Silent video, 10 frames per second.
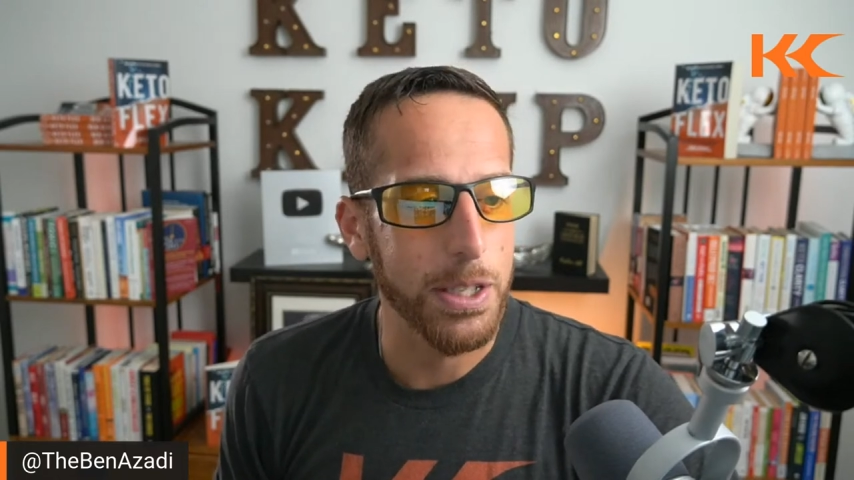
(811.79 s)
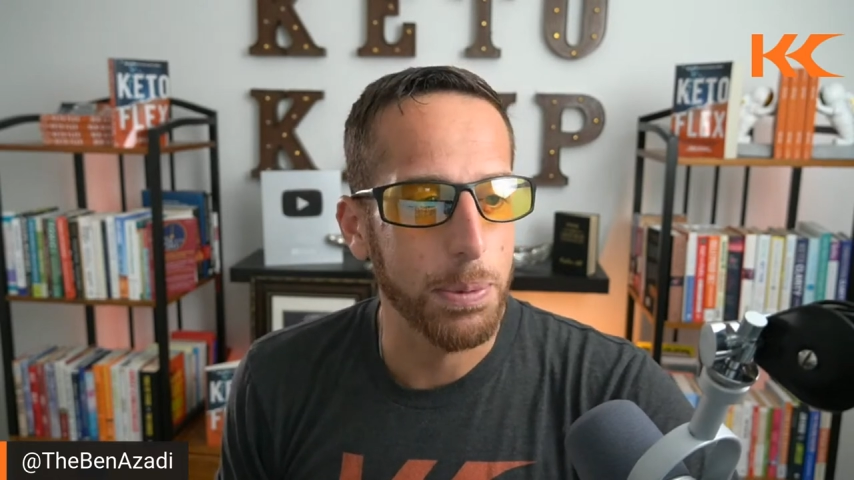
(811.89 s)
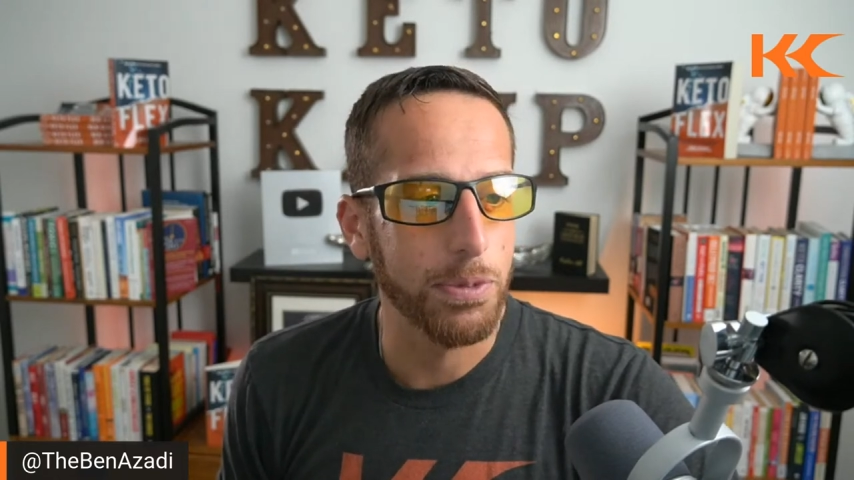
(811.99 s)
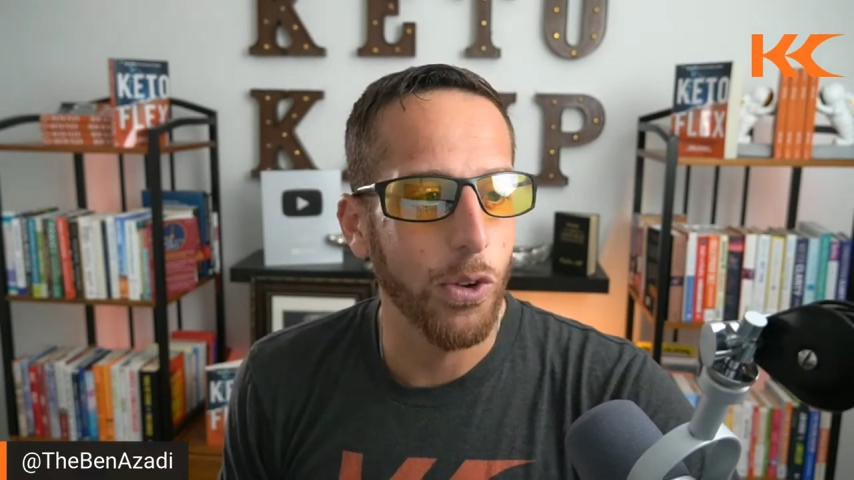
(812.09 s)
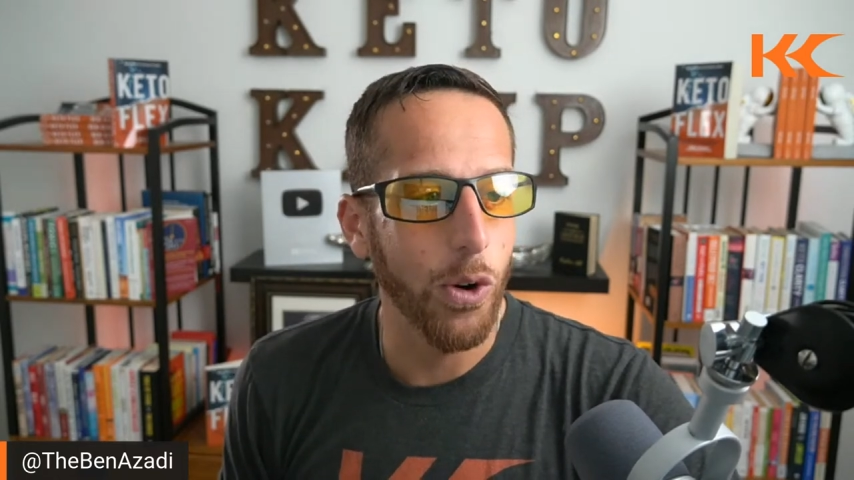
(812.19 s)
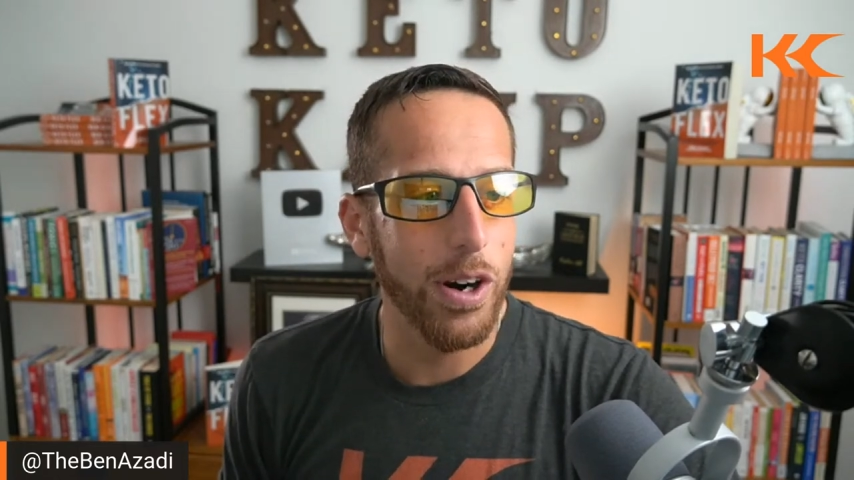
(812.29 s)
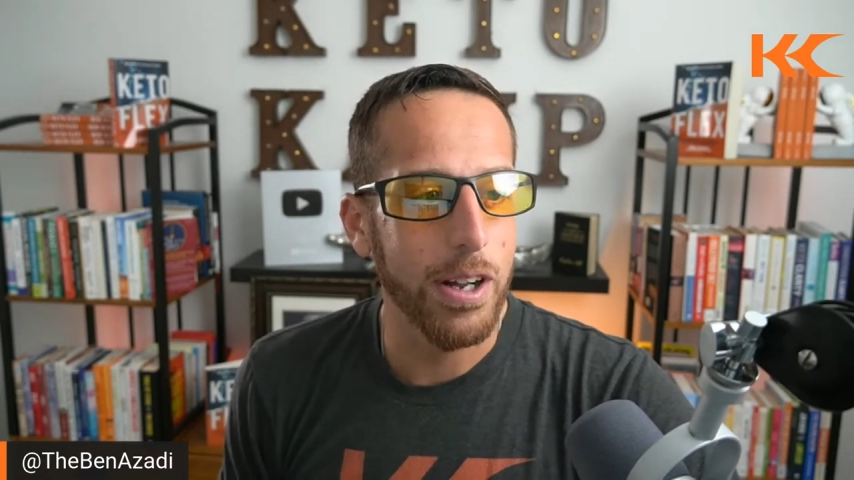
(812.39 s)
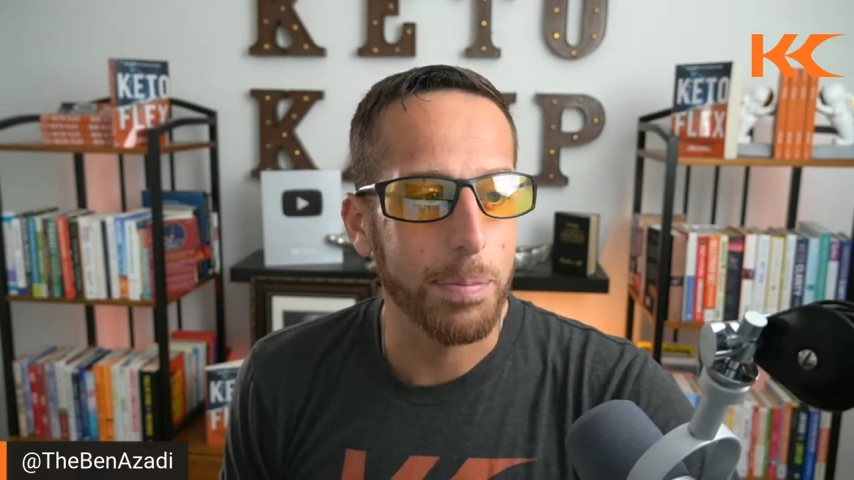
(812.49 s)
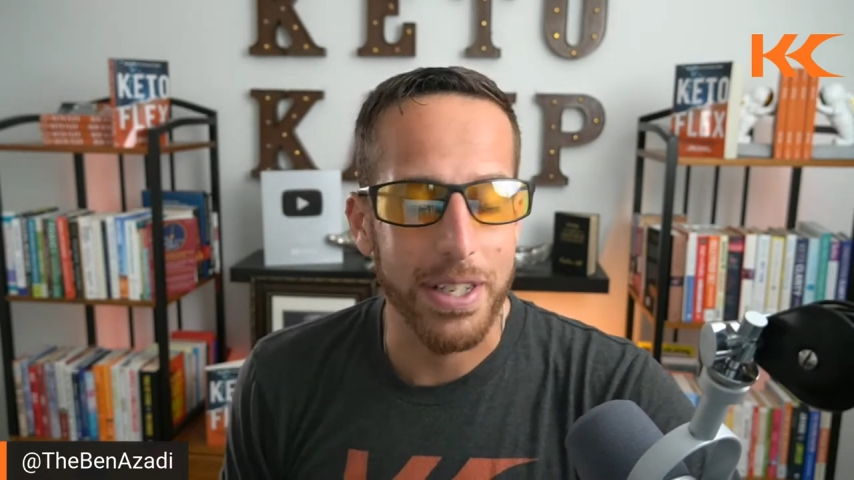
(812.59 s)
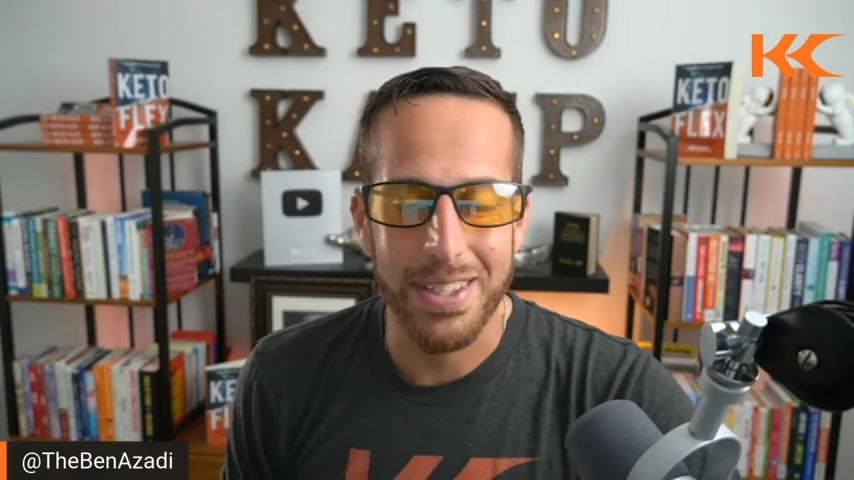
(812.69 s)
before. I'm going
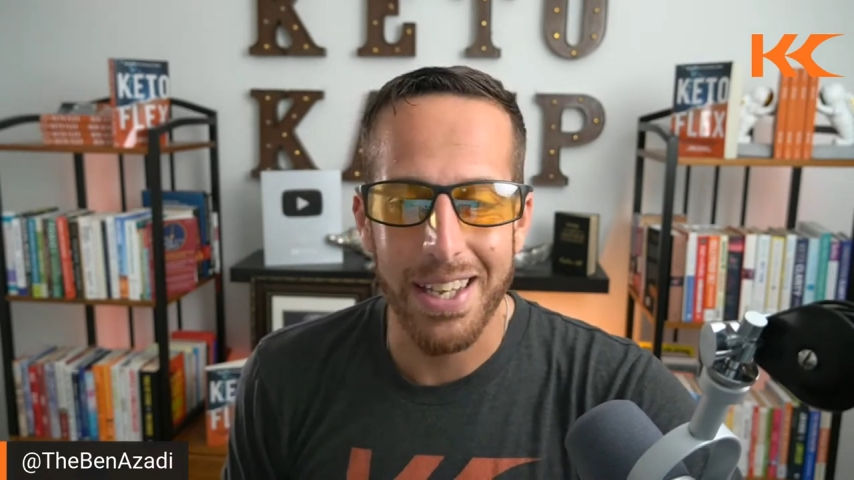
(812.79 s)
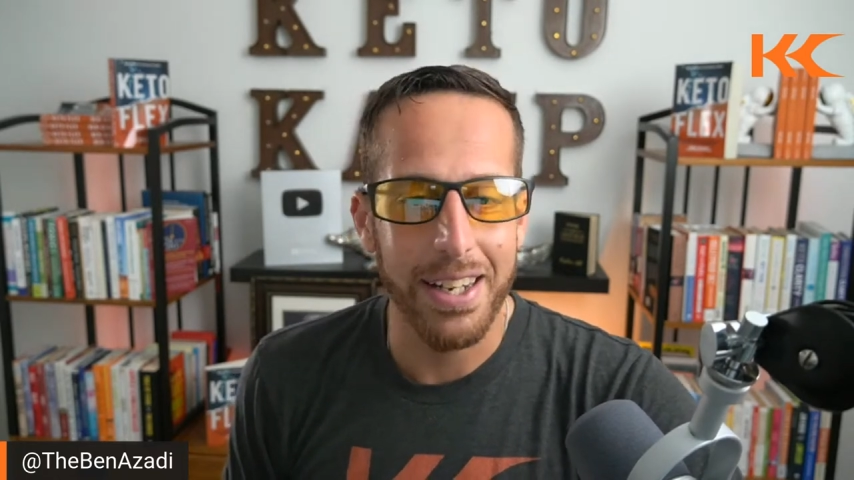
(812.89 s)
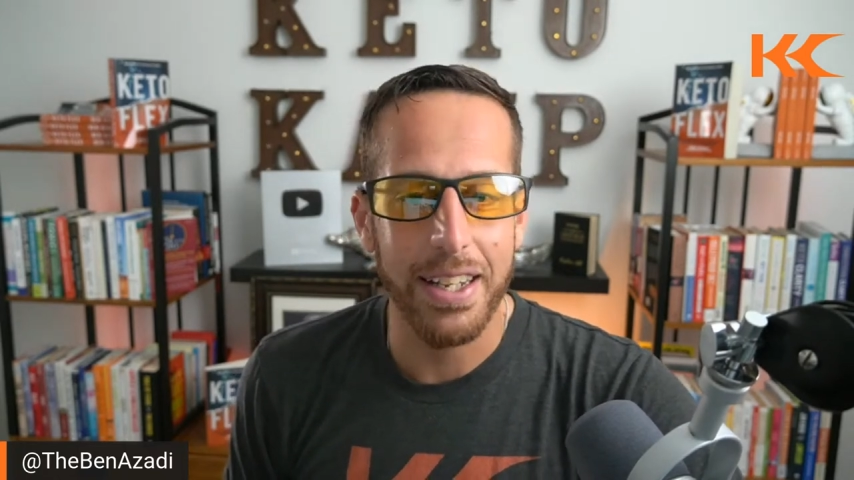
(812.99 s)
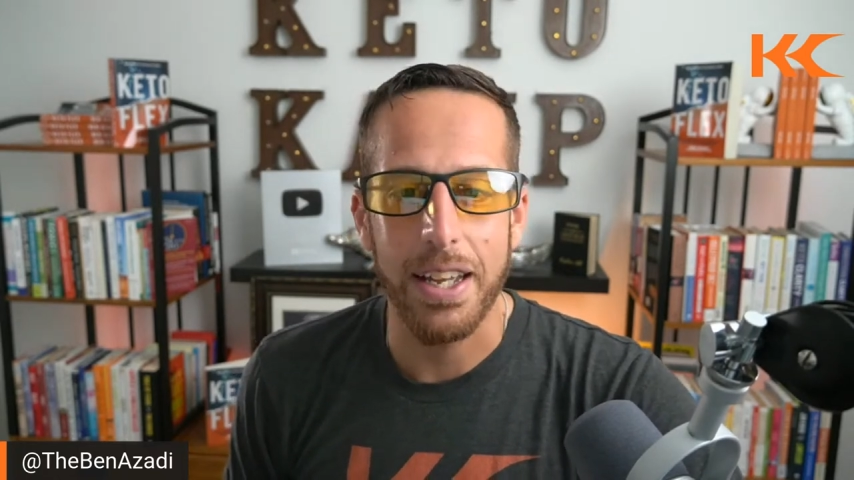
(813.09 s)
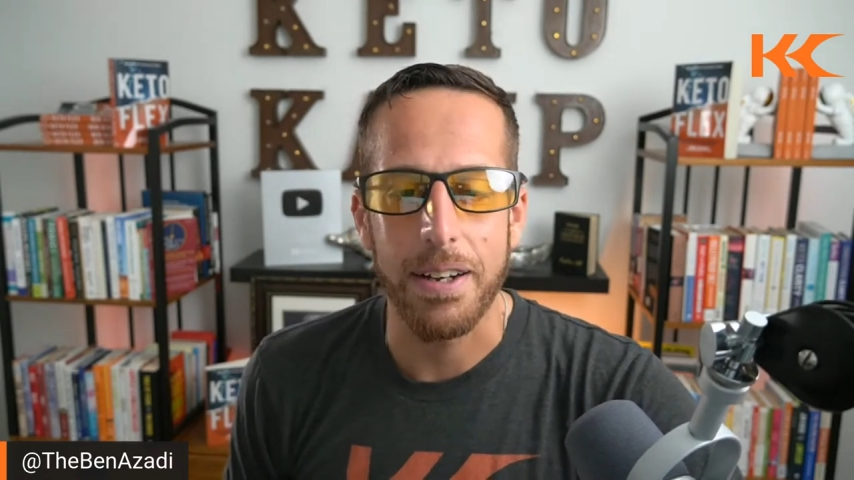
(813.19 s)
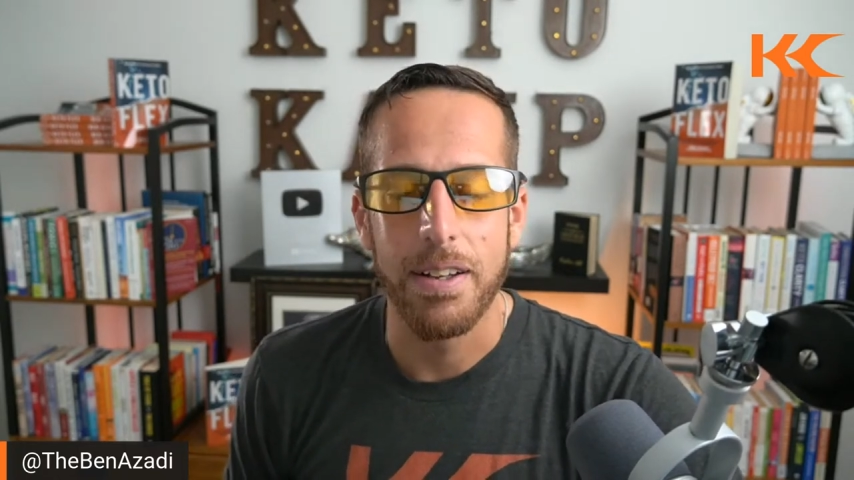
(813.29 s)
to say it again.